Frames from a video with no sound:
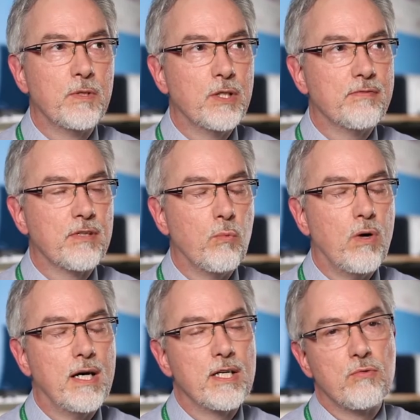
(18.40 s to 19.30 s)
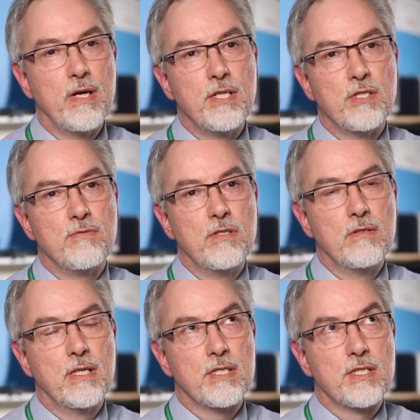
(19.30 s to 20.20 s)
offer a wide range of
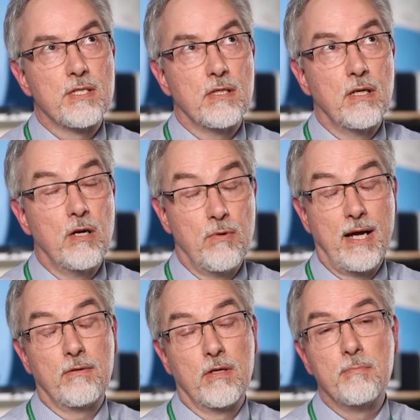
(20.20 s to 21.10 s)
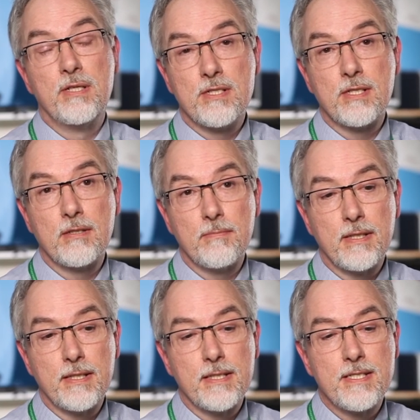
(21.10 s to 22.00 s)
units around computing
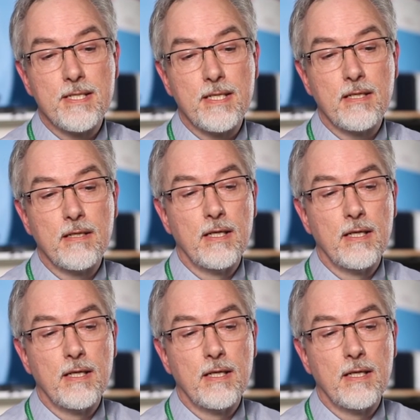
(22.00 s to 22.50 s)
and IT,